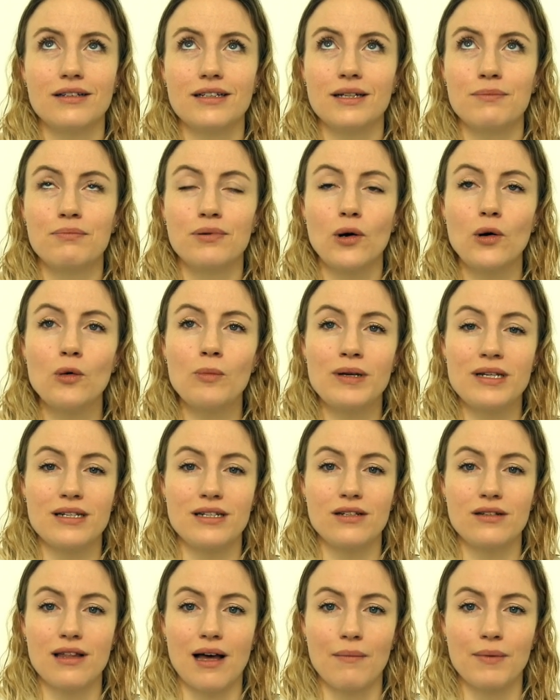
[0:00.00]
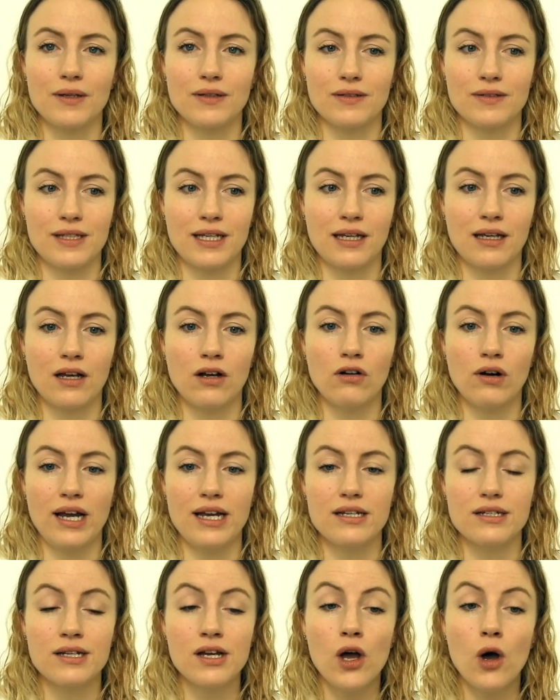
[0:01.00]
it broke me to do that, because I was thinking,
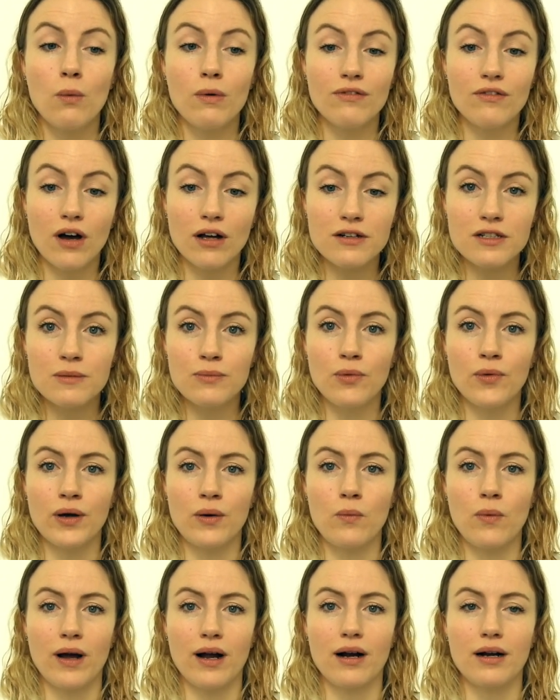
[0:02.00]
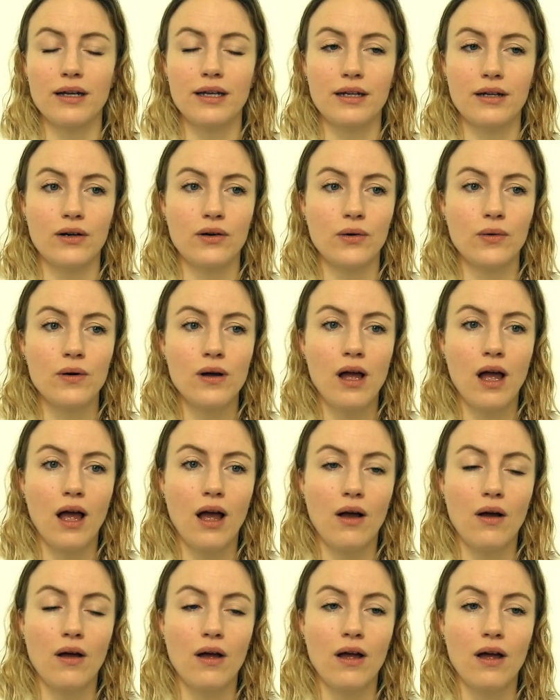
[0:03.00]
great, we've gotten to the point where, you know,
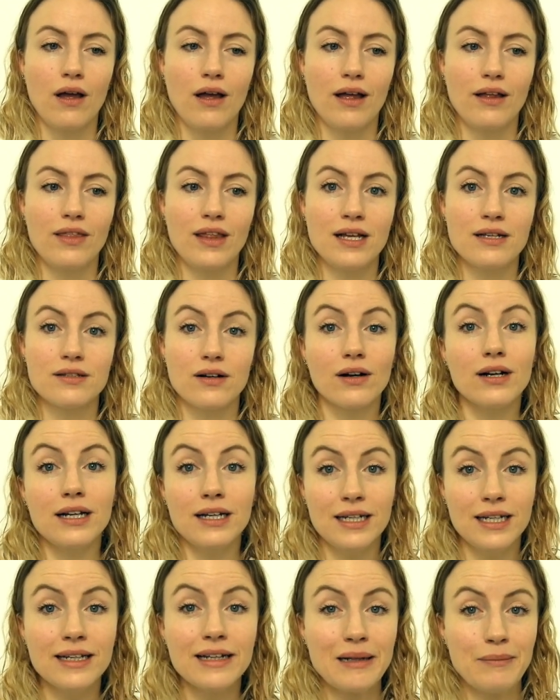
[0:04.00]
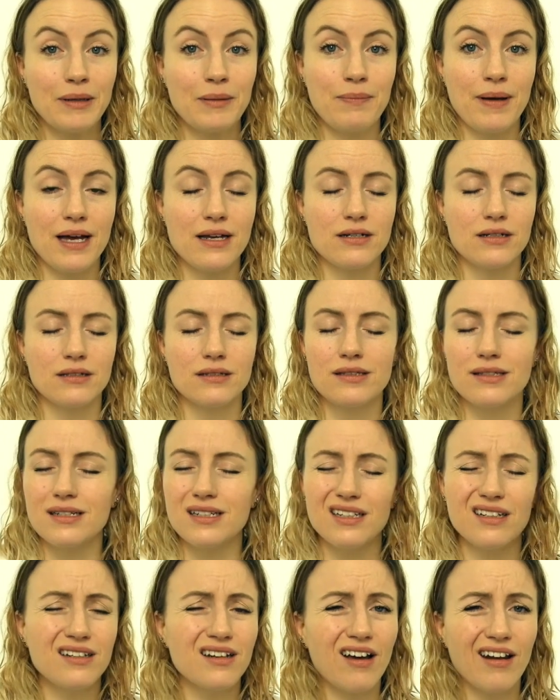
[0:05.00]
things are a little bit better,
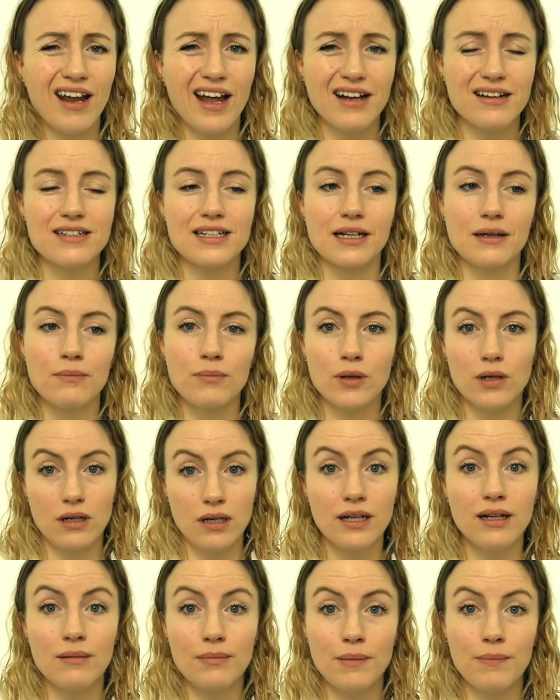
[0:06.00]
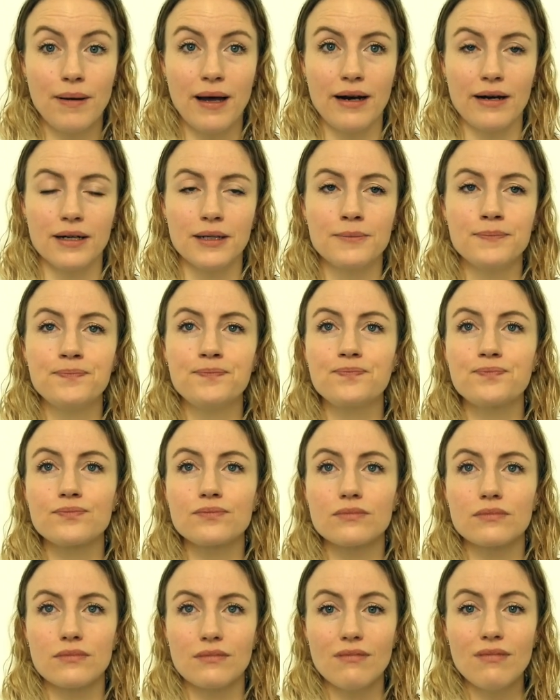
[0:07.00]
still not hectic, but a little bit better,
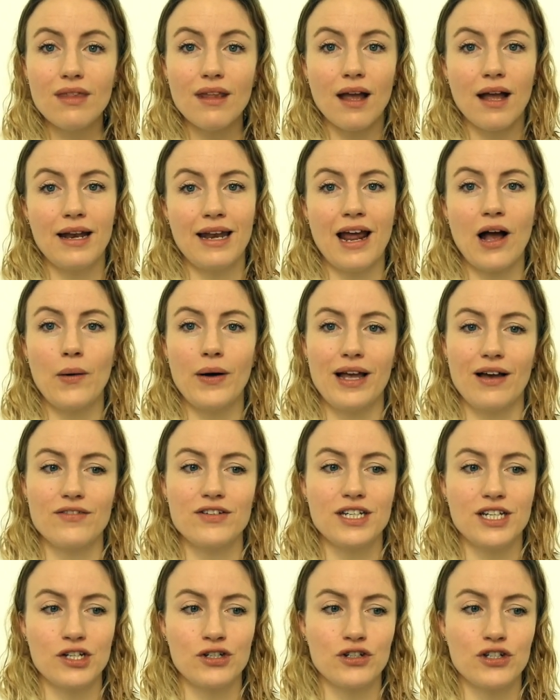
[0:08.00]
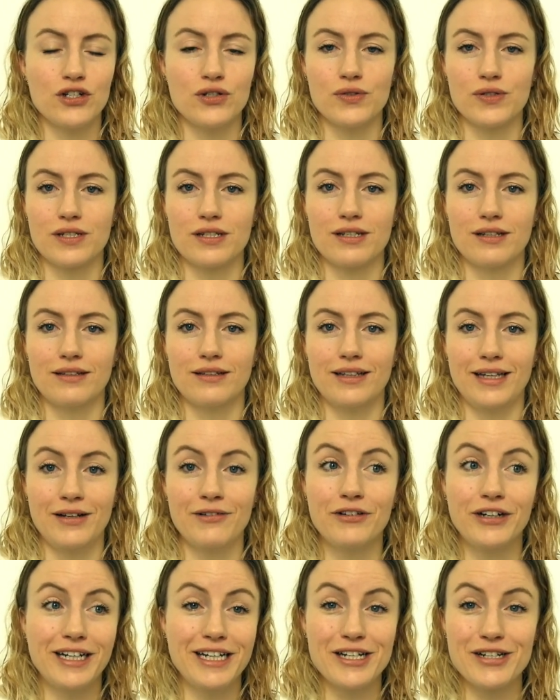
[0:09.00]
and now I have to
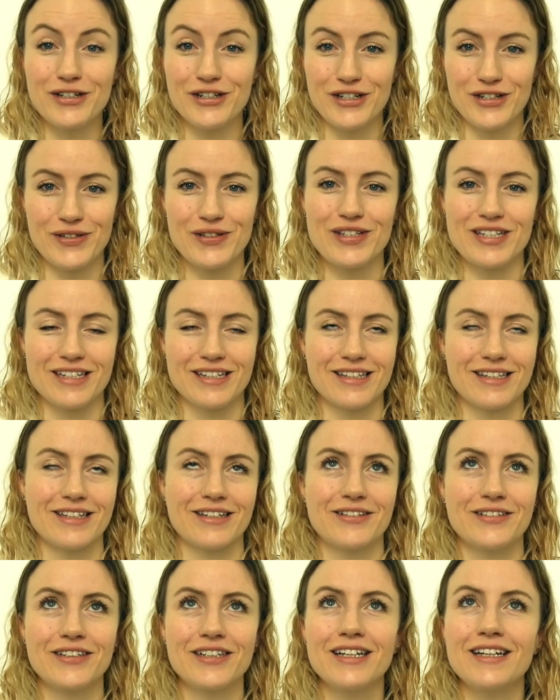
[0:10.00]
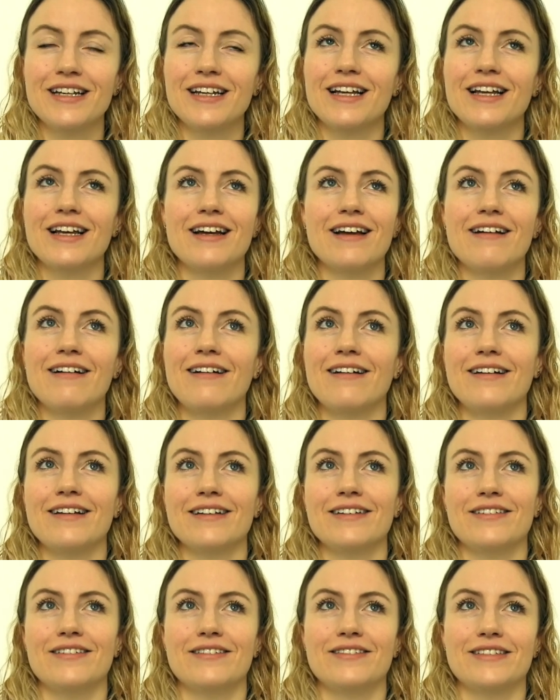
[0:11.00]
reintroduce it. So
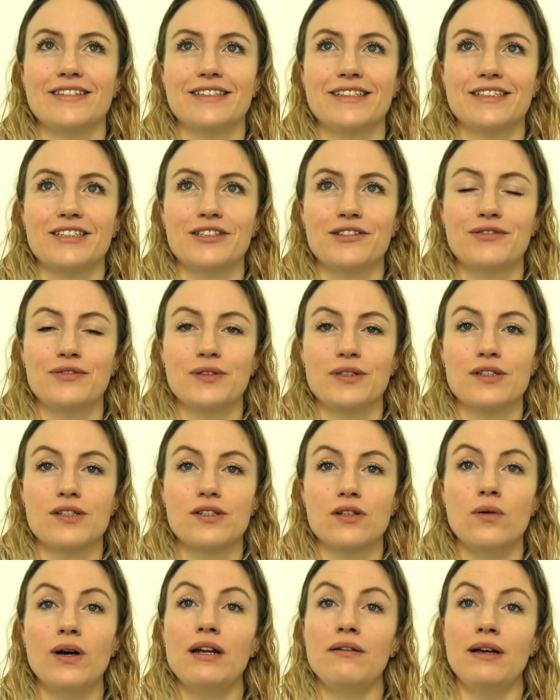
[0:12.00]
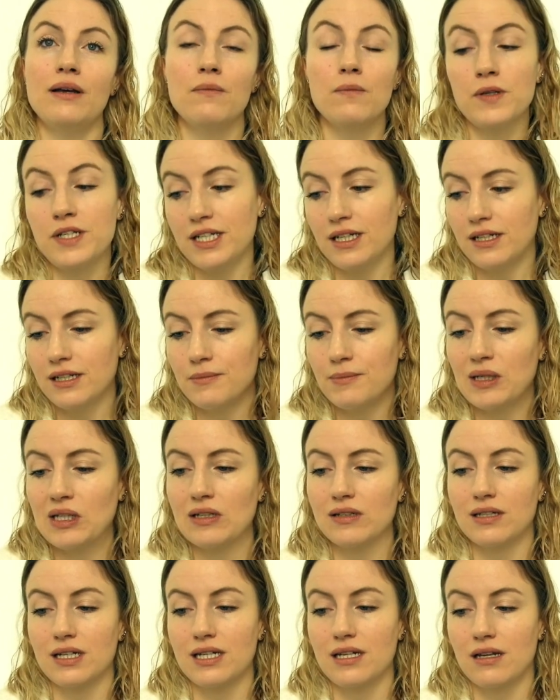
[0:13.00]
it was a tough one. So anyway, we did it
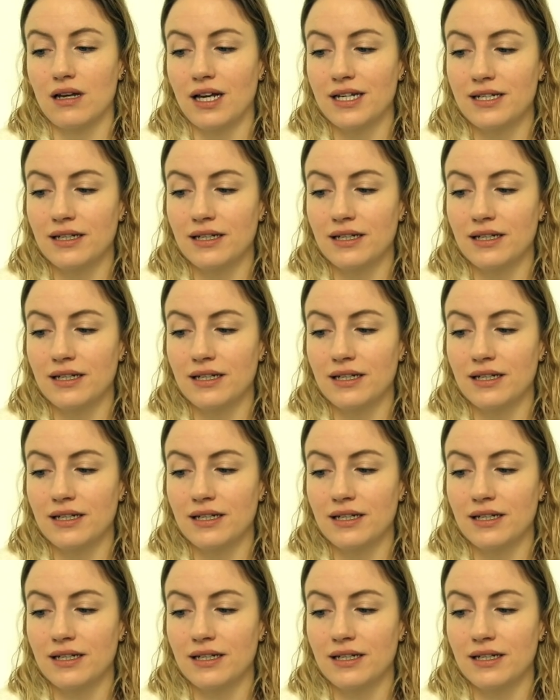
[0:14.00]
because I